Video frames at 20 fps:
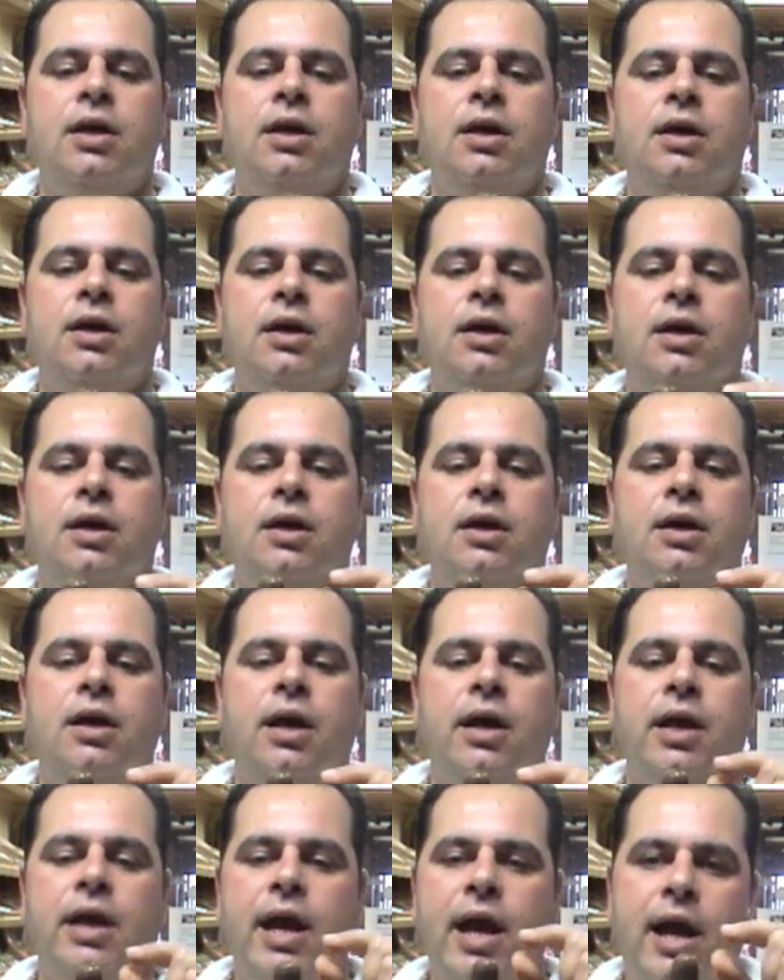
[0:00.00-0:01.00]

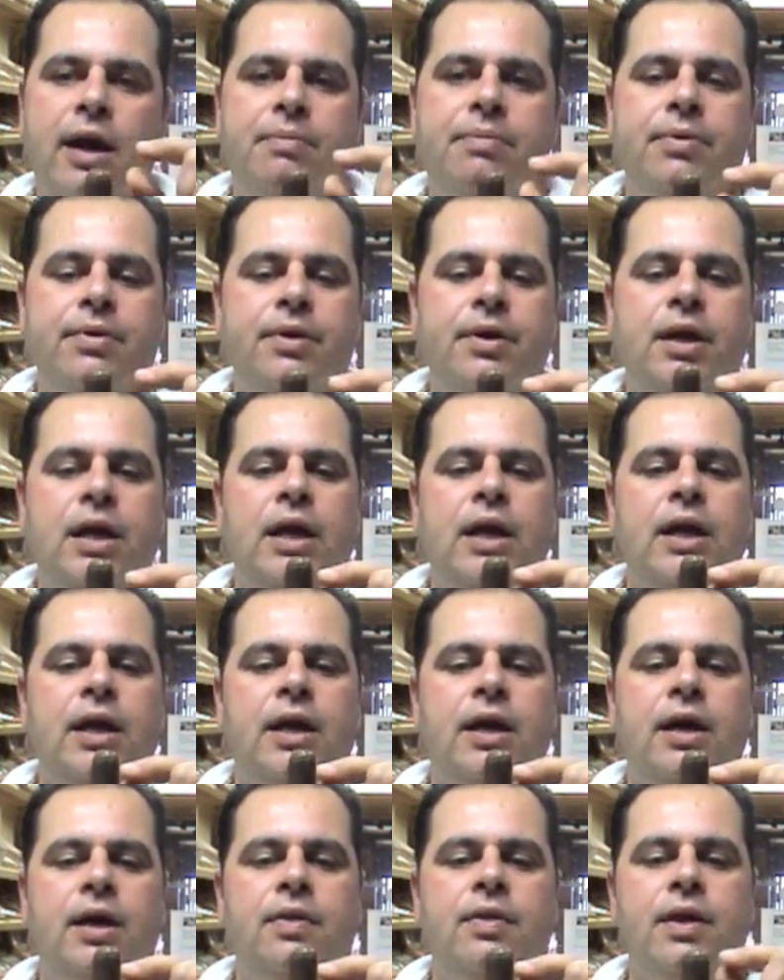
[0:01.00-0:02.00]
a cap.
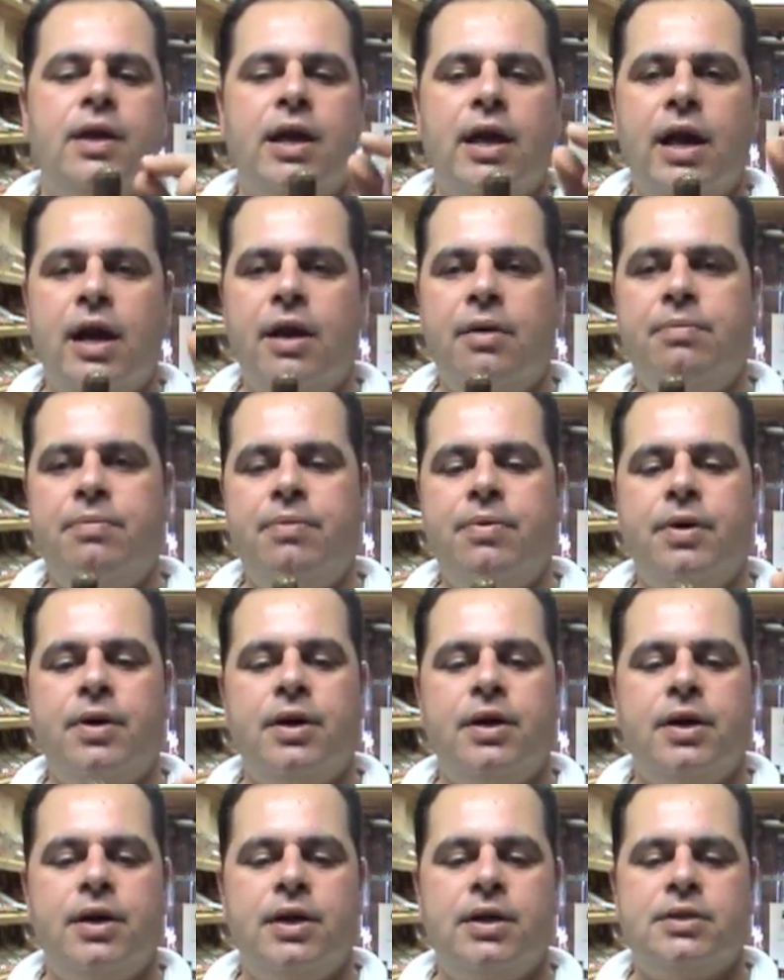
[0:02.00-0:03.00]
And the cap
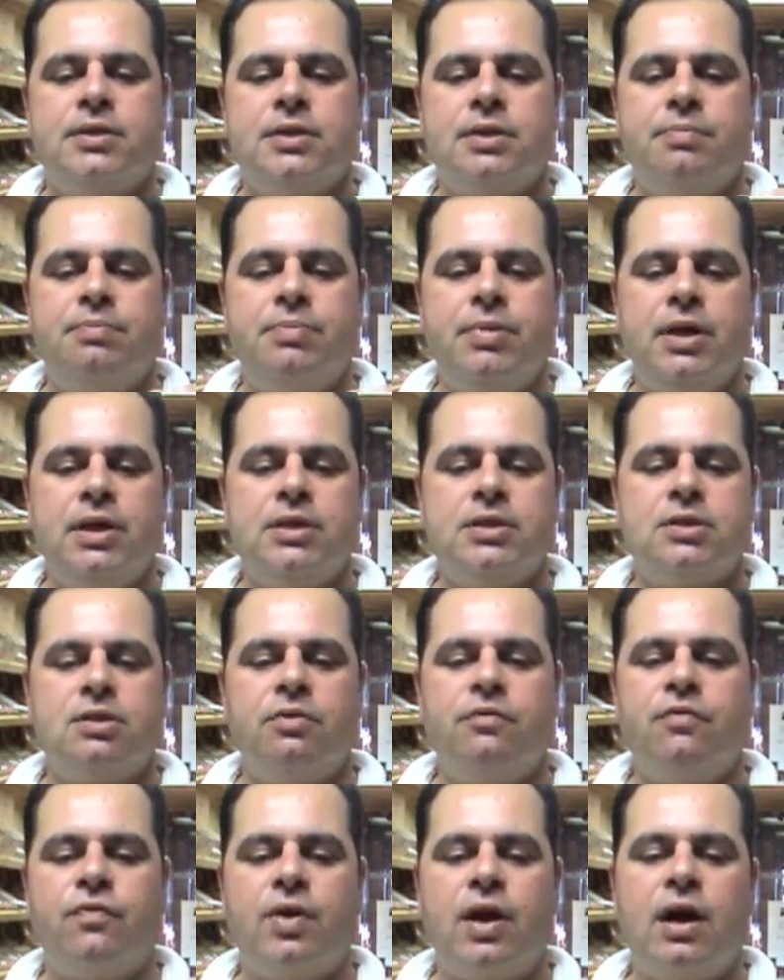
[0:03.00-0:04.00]
is a piece
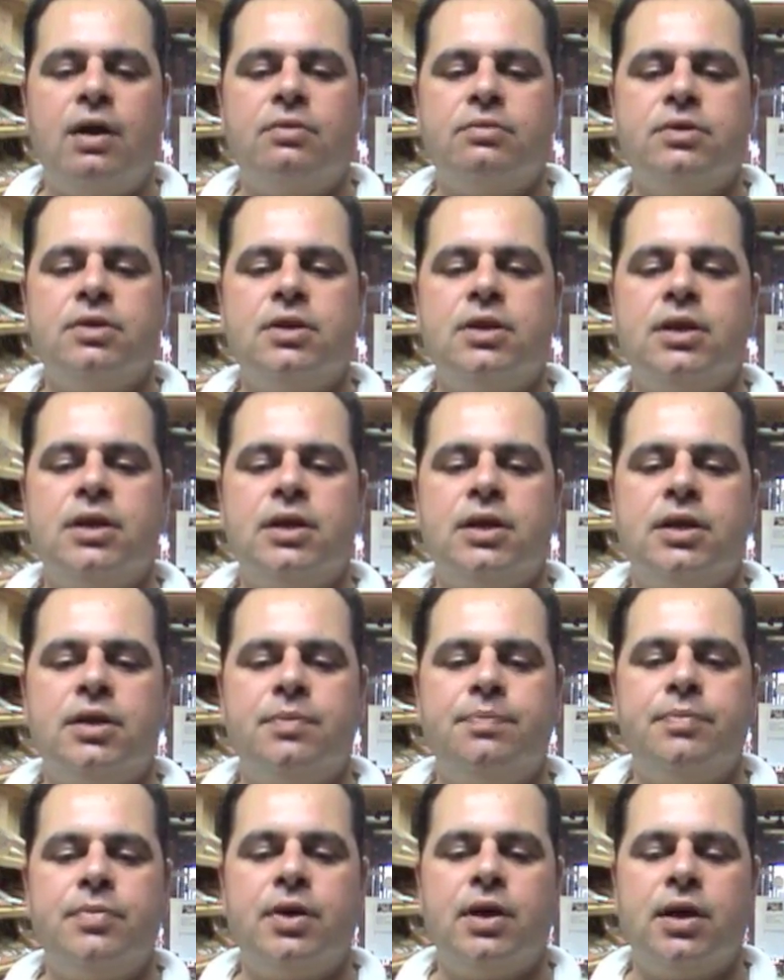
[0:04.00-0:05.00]
of round
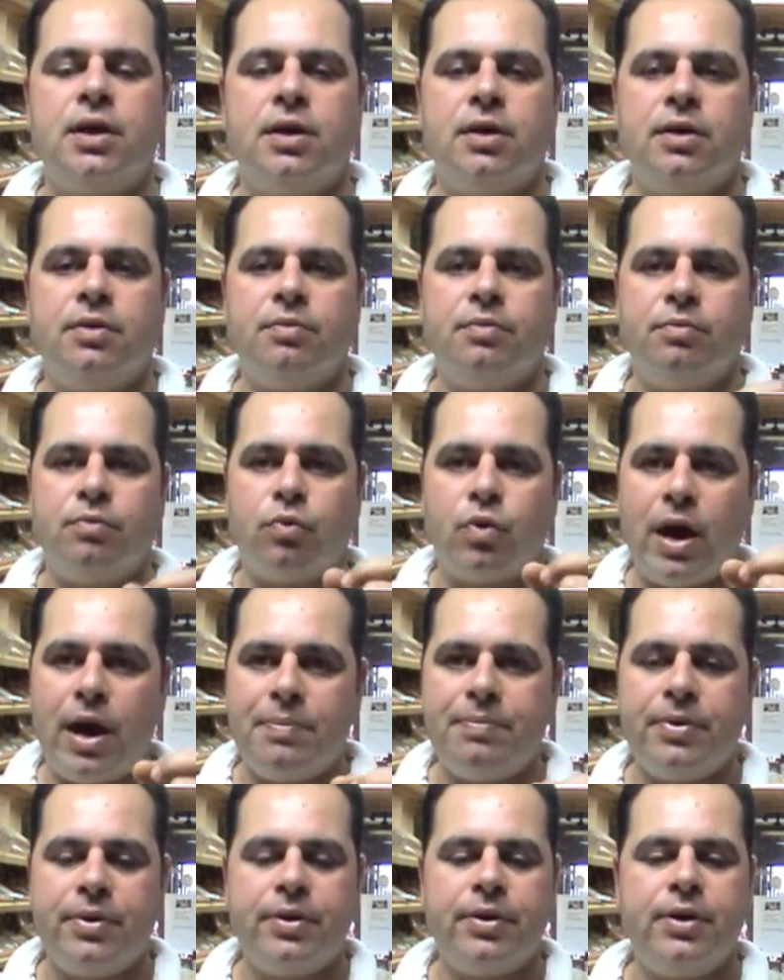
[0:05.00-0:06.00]

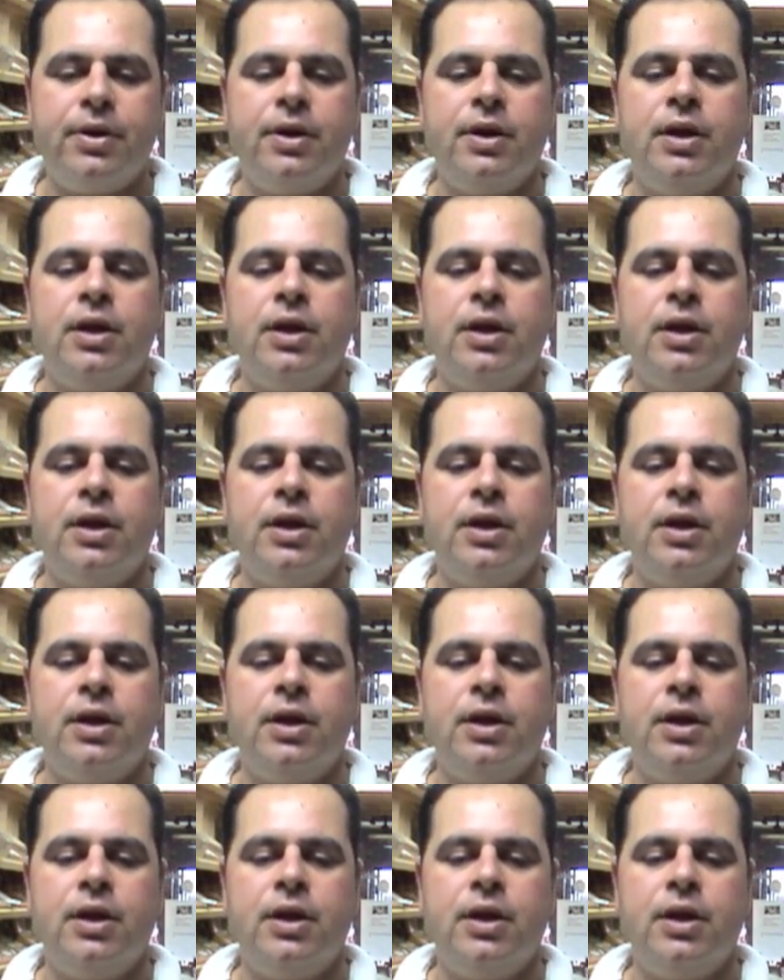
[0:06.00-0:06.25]
wrapper.